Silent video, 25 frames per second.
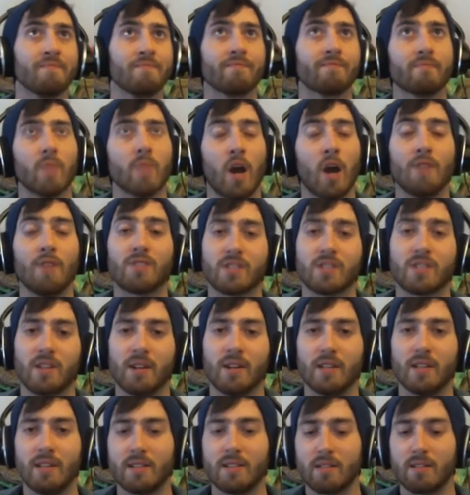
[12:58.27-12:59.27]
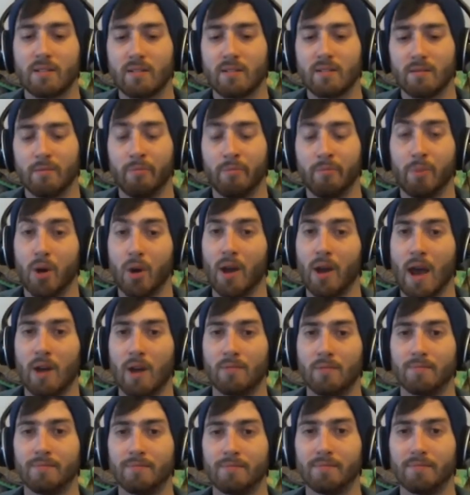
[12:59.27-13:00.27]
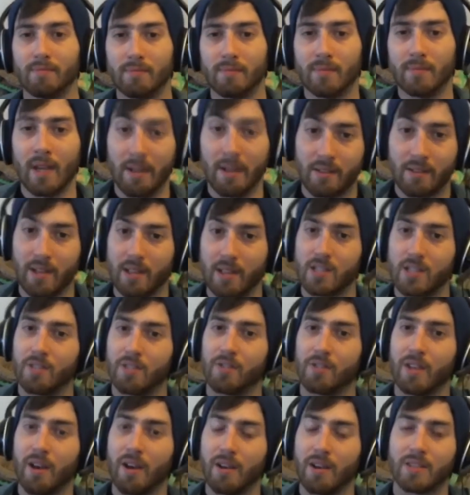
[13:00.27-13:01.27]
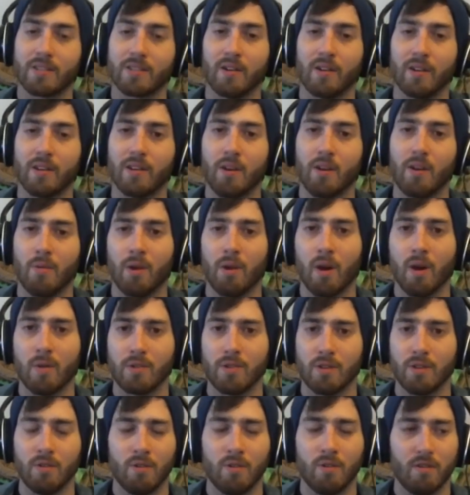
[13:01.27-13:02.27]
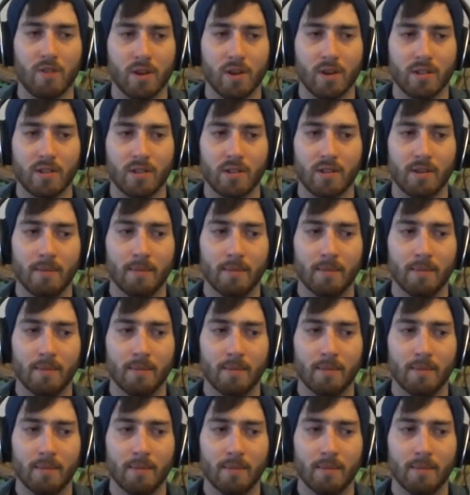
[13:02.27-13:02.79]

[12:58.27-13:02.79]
I've studied burnout extensively, I studied it when I was at university,